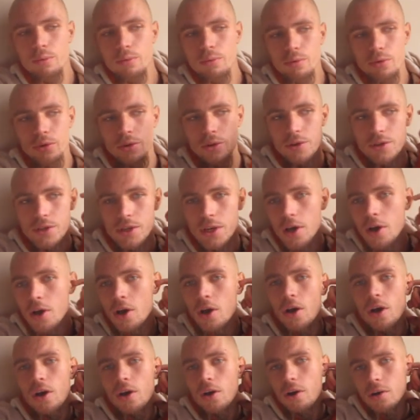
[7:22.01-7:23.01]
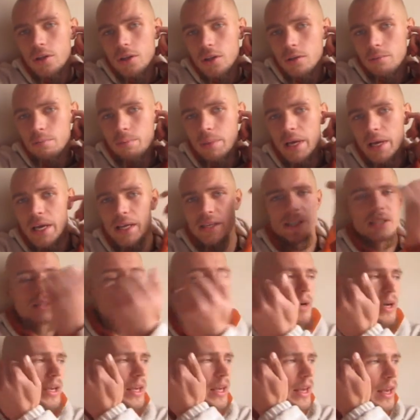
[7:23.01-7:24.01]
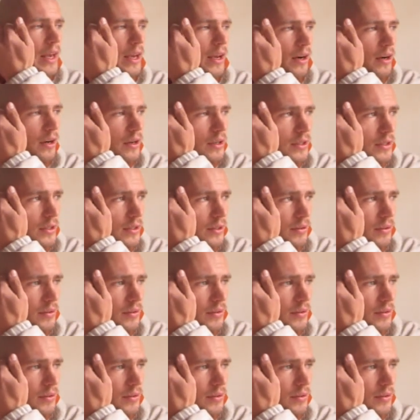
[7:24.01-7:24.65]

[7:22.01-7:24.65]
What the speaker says: put this cotton pads in my ears.